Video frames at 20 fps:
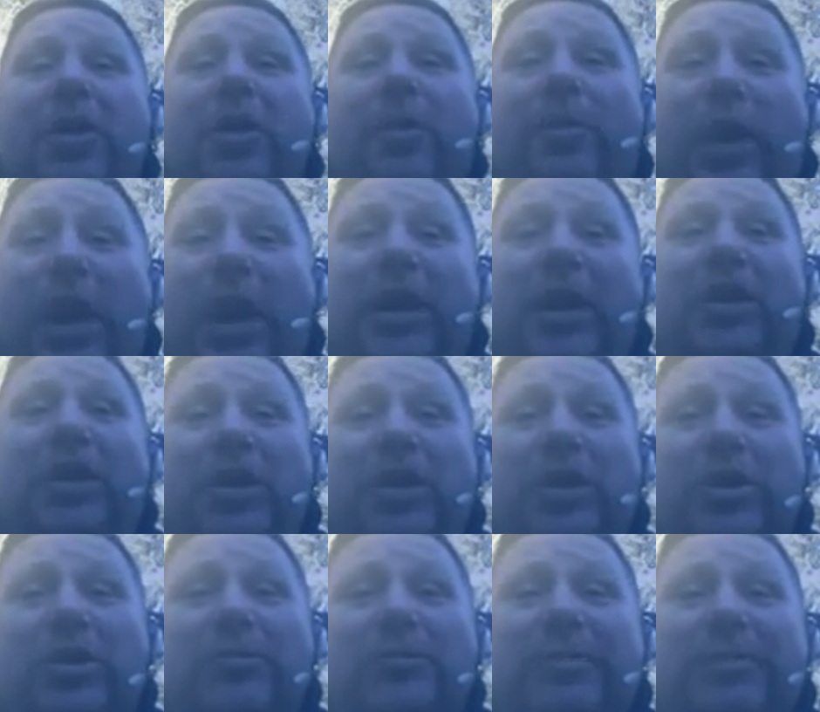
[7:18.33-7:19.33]
but
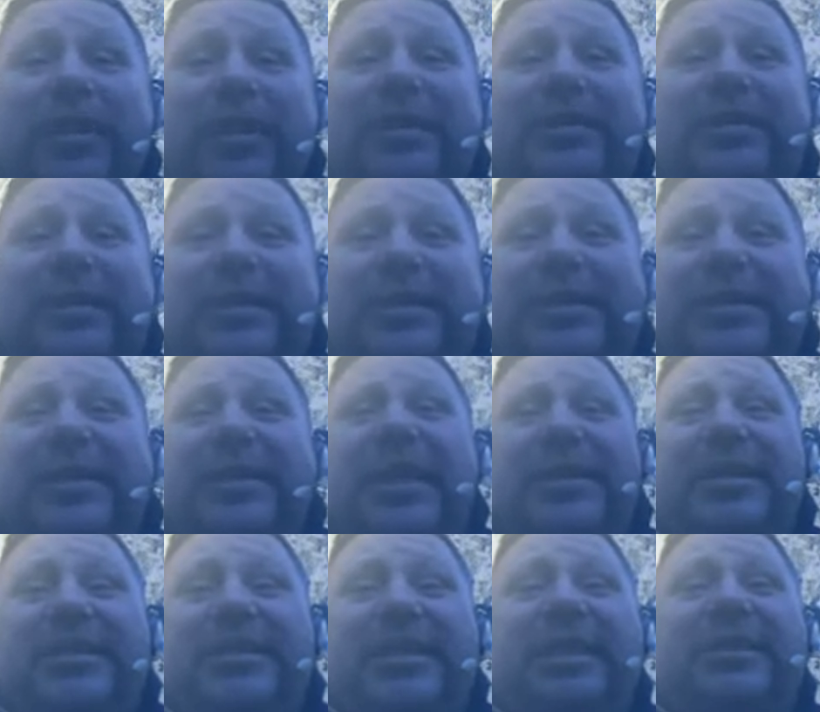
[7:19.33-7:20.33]
the, the
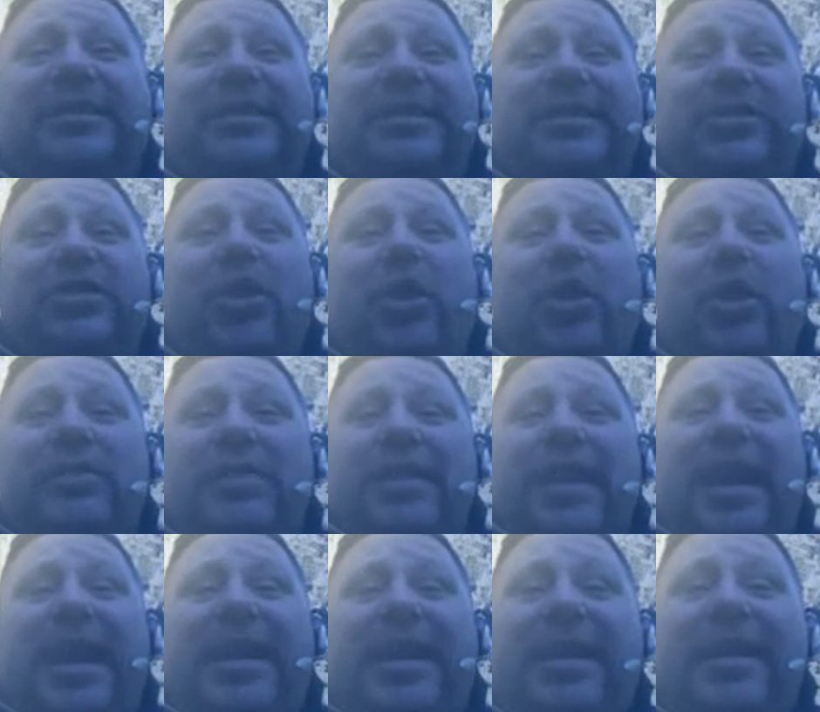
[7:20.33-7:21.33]
statistics show
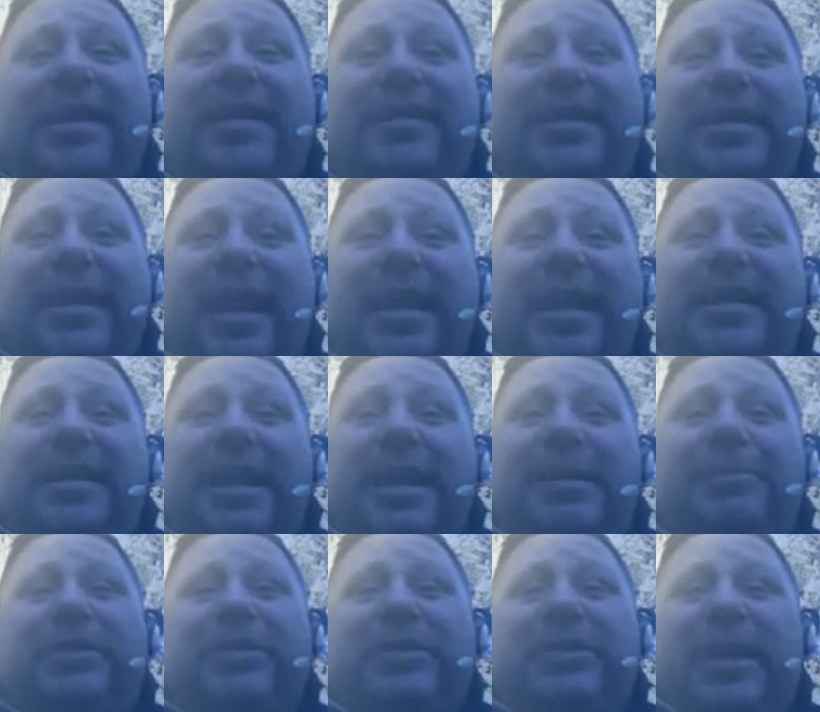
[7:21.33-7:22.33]
90 to
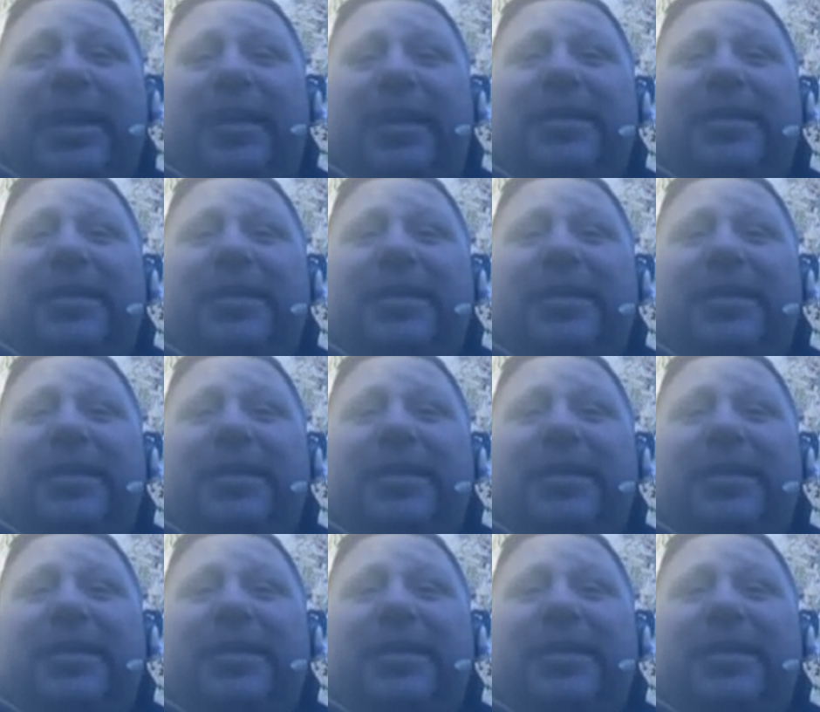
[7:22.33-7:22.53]
98%